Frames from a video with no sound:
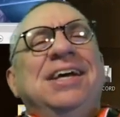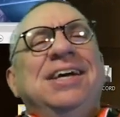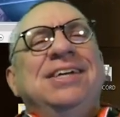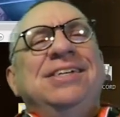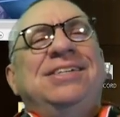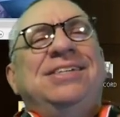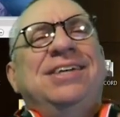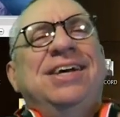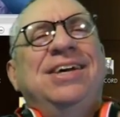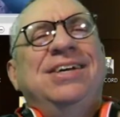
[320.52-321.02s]

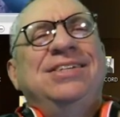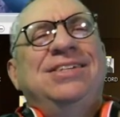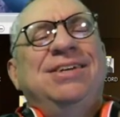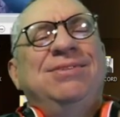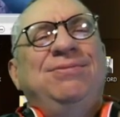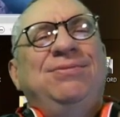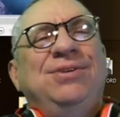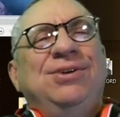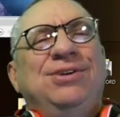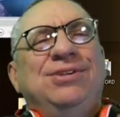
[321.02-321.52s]
It says
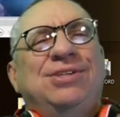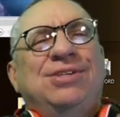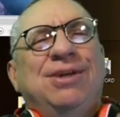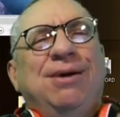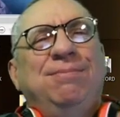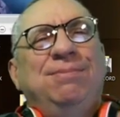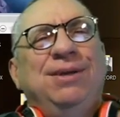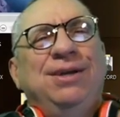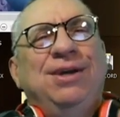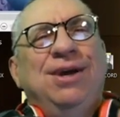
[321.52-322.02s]
if you're
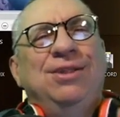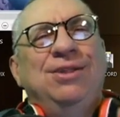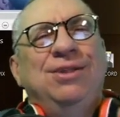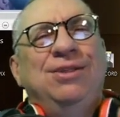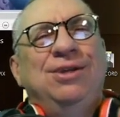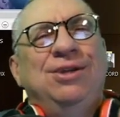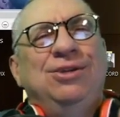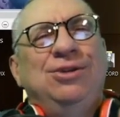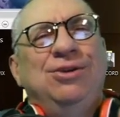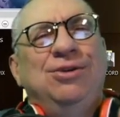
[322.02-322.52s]
something other
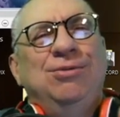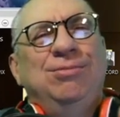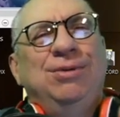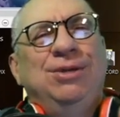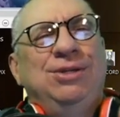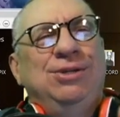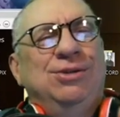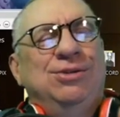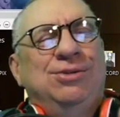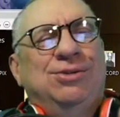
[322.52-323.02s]
than
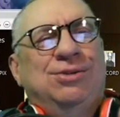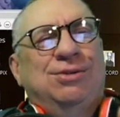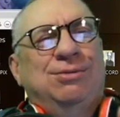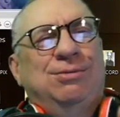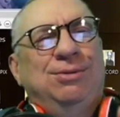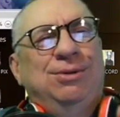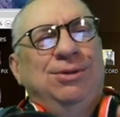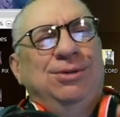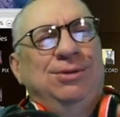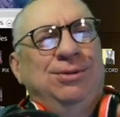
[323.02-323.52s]
human, you're
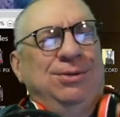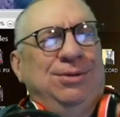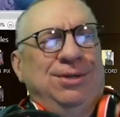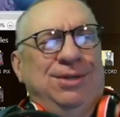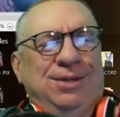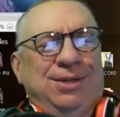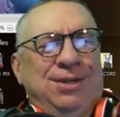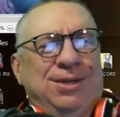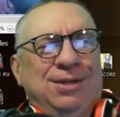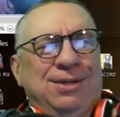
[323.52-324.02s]

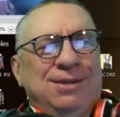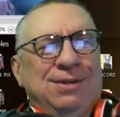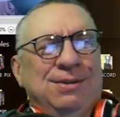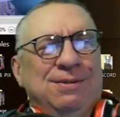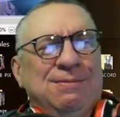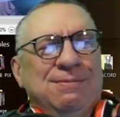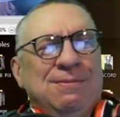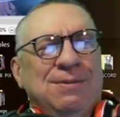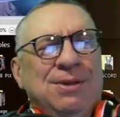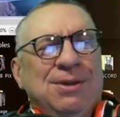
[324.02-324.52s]
screwed.
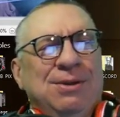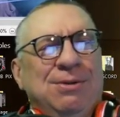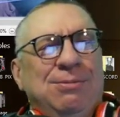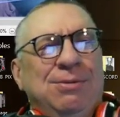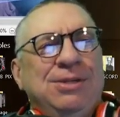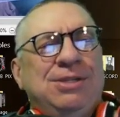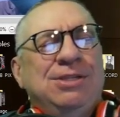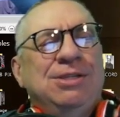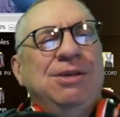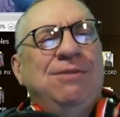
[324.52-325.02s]

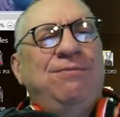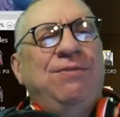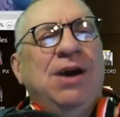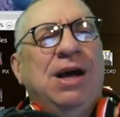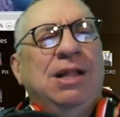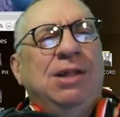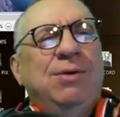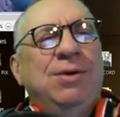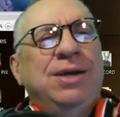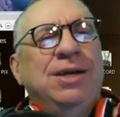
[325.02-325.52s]
Which of the
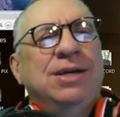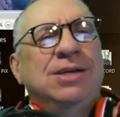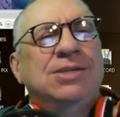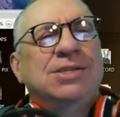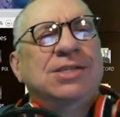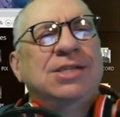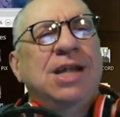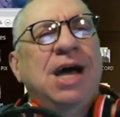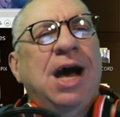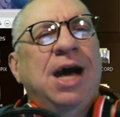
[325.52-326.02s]
following
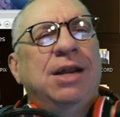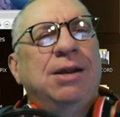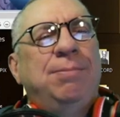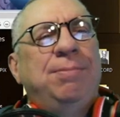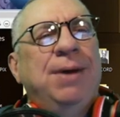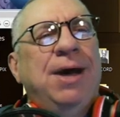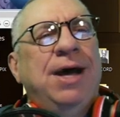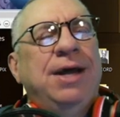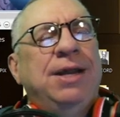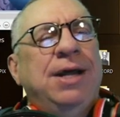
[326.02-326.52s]
is not a
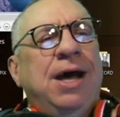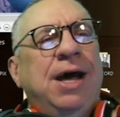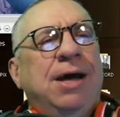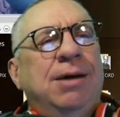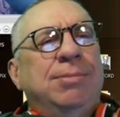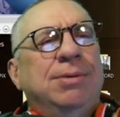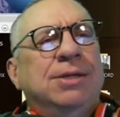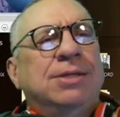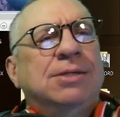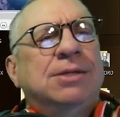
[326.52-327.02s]
bad
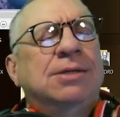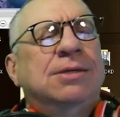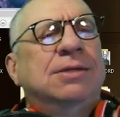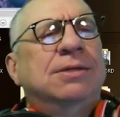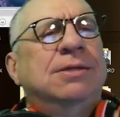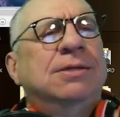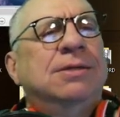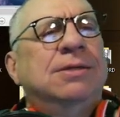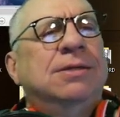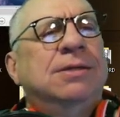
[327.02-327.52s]
habit?
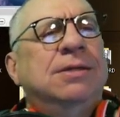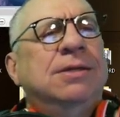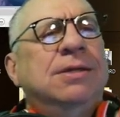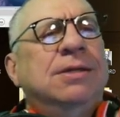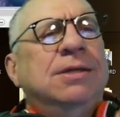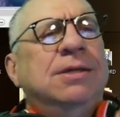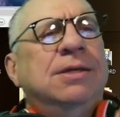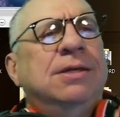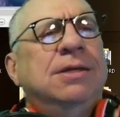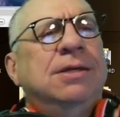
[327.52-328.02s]

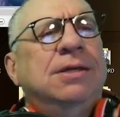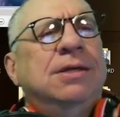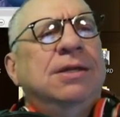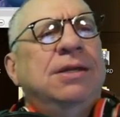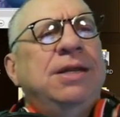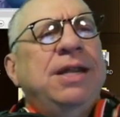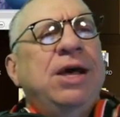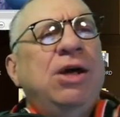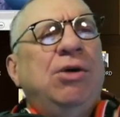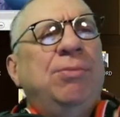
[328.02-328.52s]

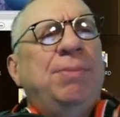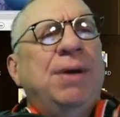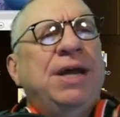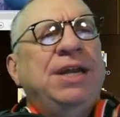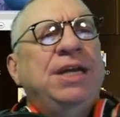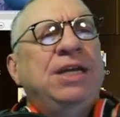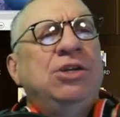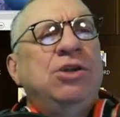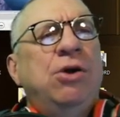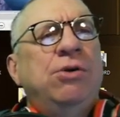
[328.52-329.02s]
Nail
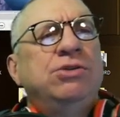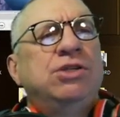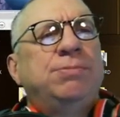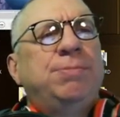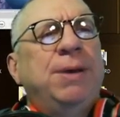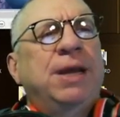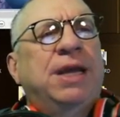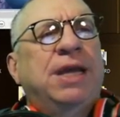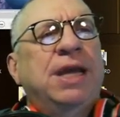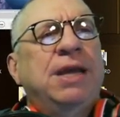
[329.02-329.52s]
biting, nose
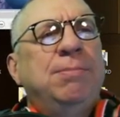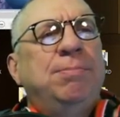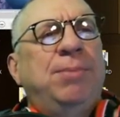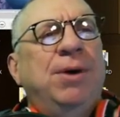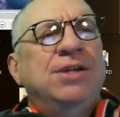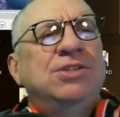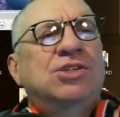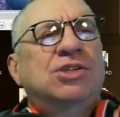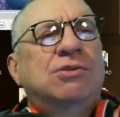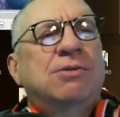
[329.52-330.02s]
picking,
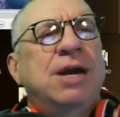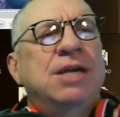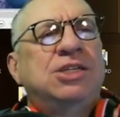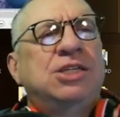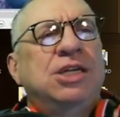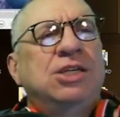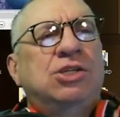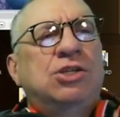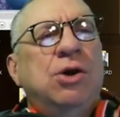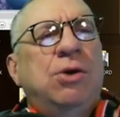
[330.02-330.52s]
butt
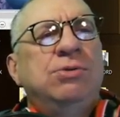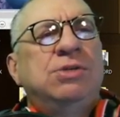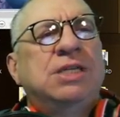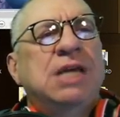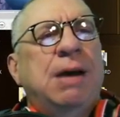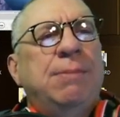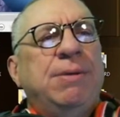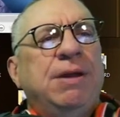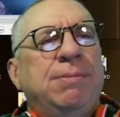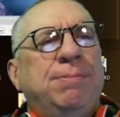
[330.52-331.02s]
scratching, toe
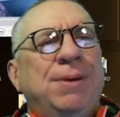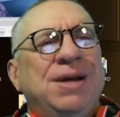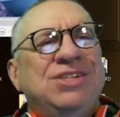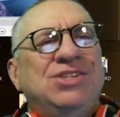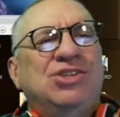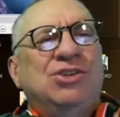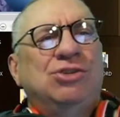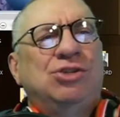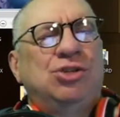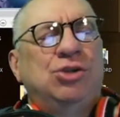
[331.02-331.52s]
tapping,
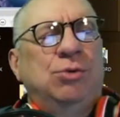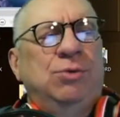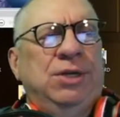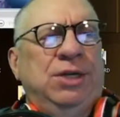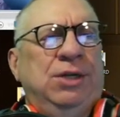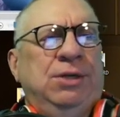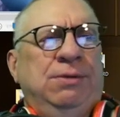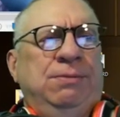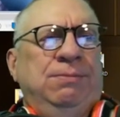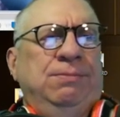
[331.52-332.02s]
pencil
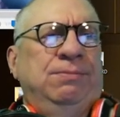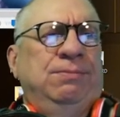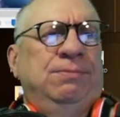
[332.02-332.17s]
chewing.